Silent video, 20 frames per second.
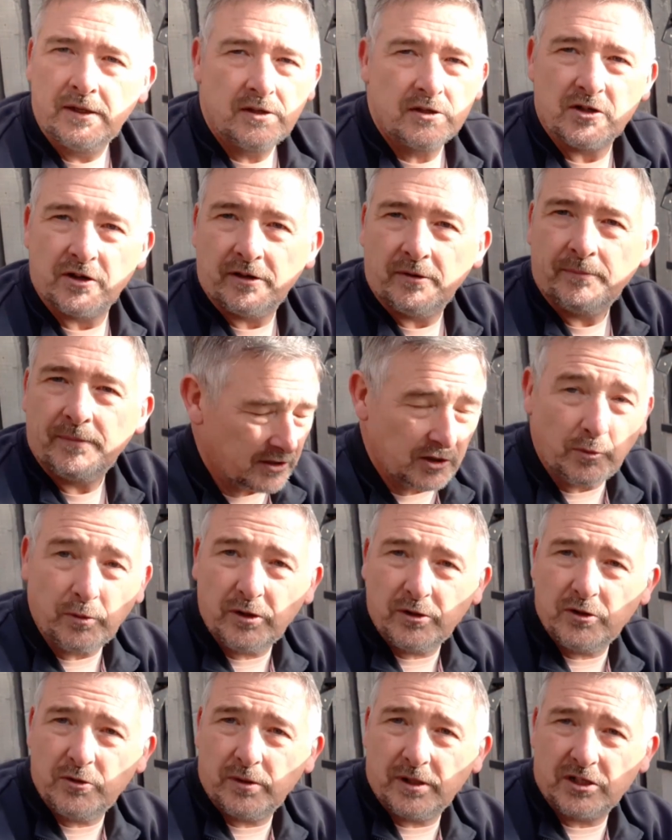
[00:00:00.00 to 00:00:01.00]
Sorry, I don't
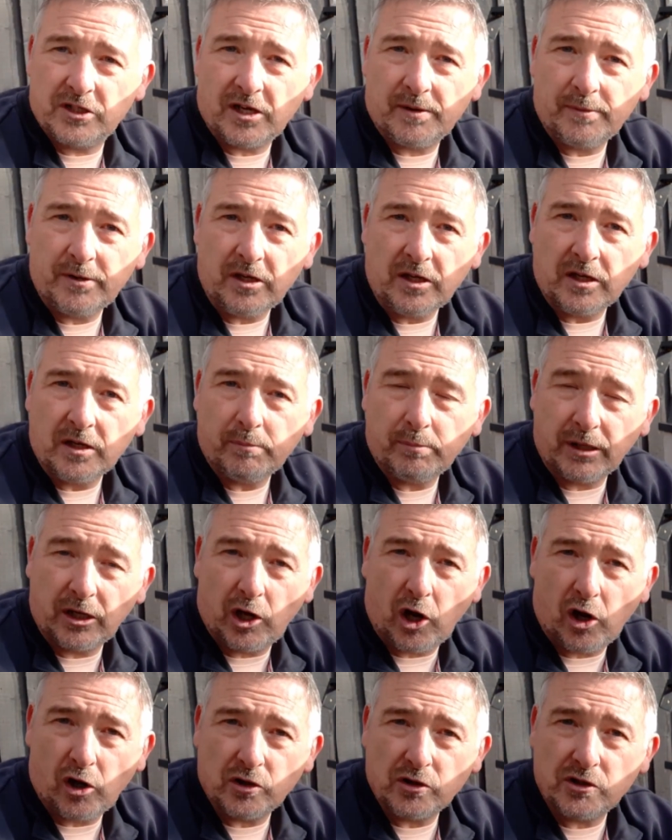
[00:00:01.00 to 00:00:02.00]
want to do it this time of year
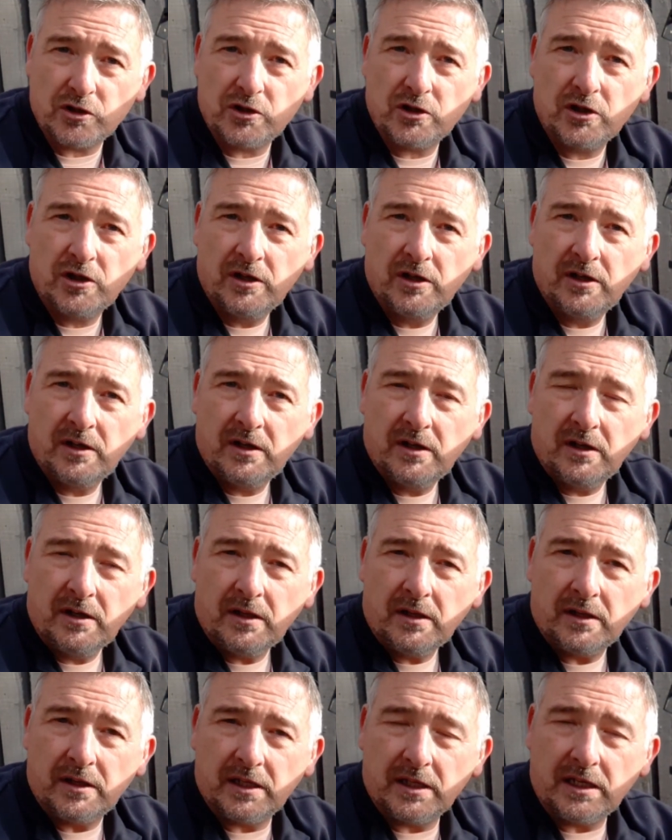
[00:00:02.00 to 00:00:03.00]
because
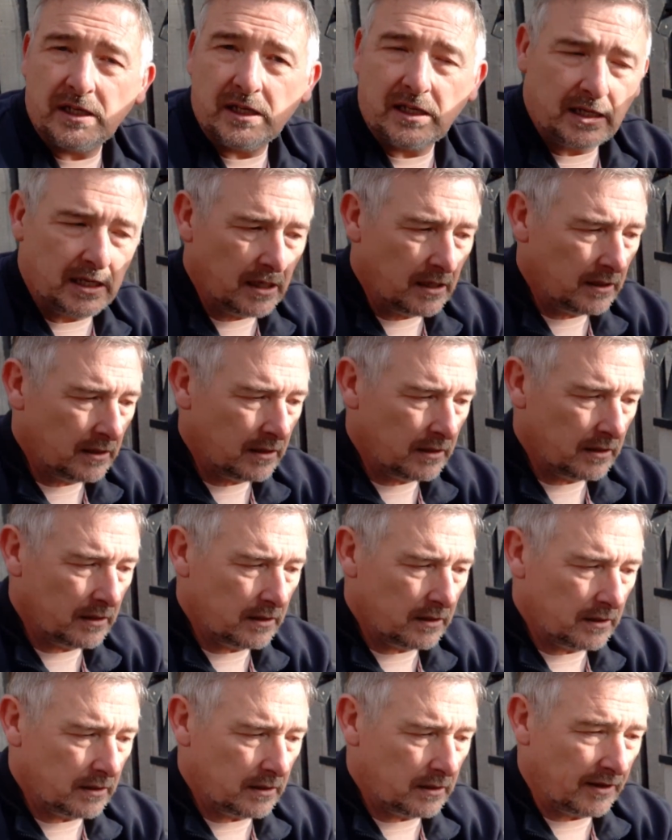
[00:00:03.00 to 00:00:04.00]

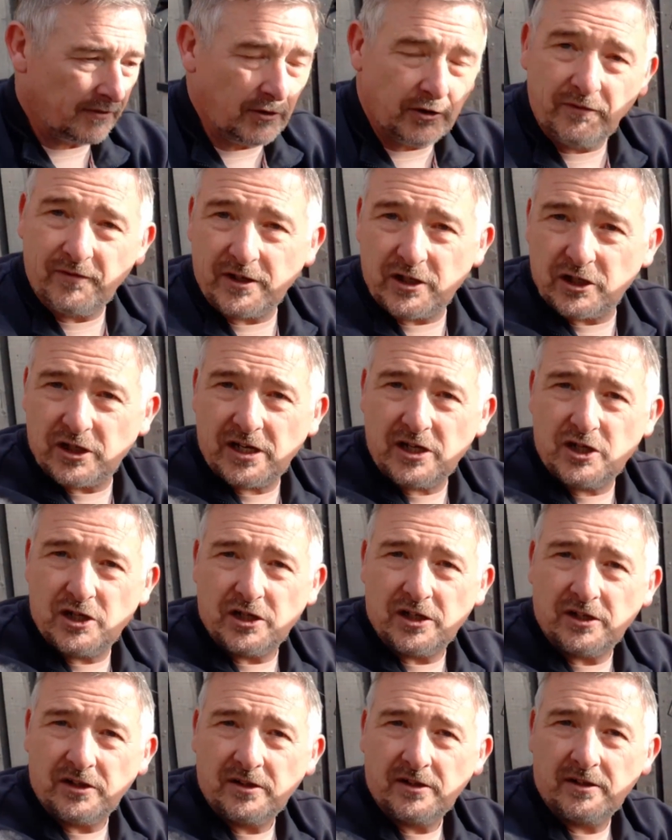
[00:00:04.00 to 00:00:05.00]
I've got no
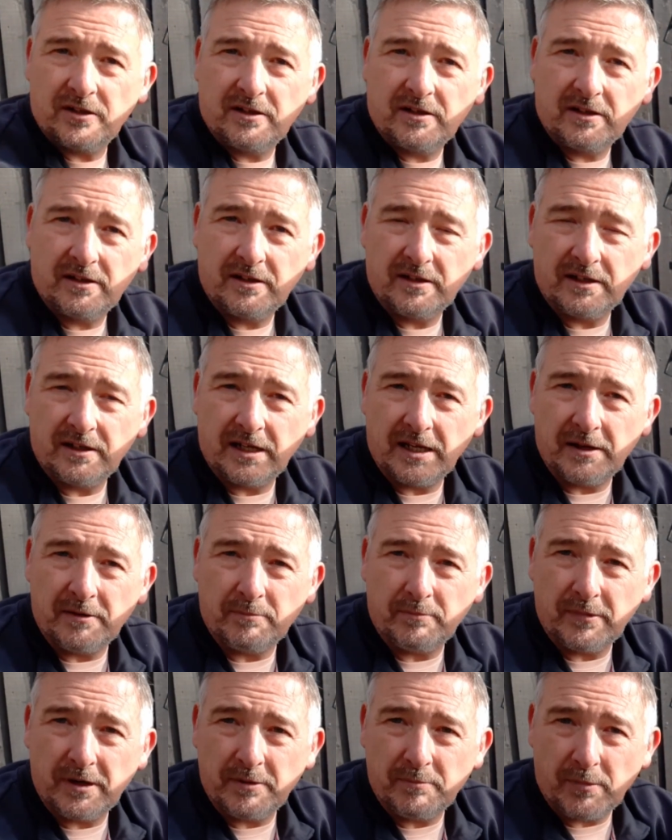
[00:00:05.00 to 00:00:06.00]
vegetation
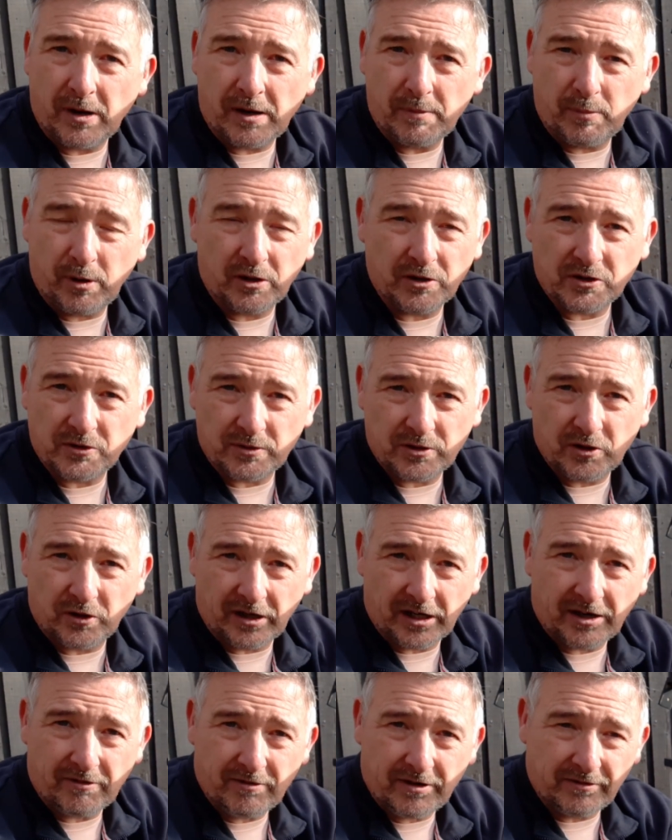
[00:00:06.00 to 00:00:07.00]
in my pond, so it's not
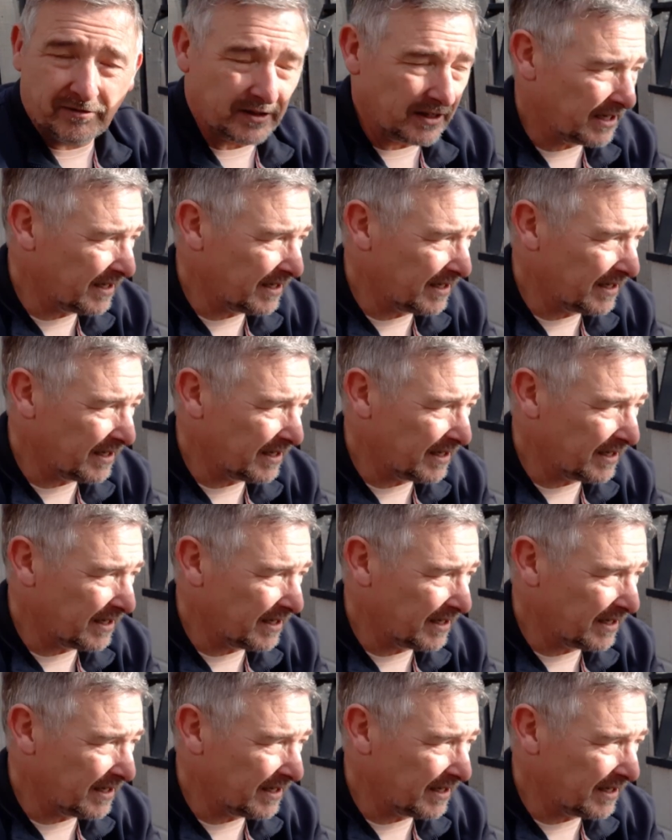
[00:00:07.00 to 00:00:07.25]
going to get rid of it.